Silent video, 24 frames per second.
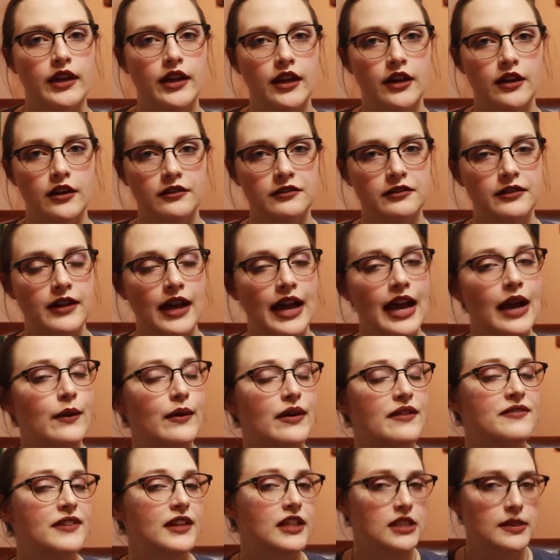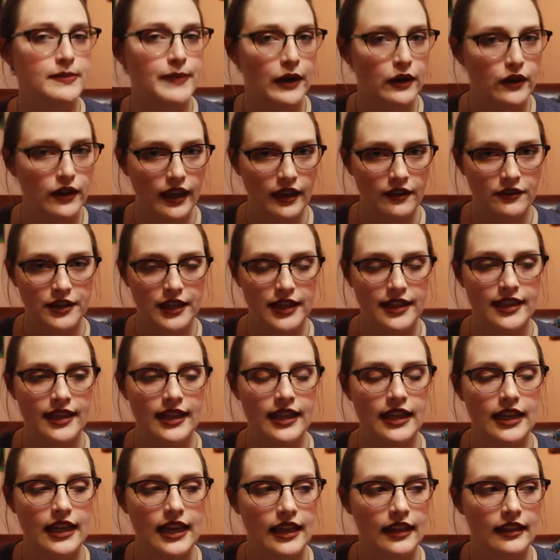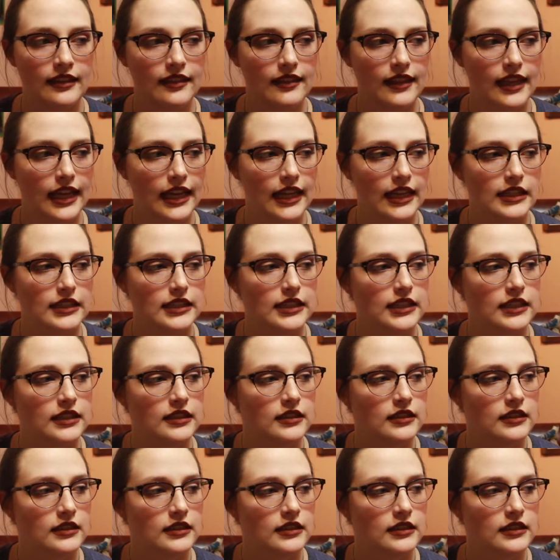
of how I felt about everything and then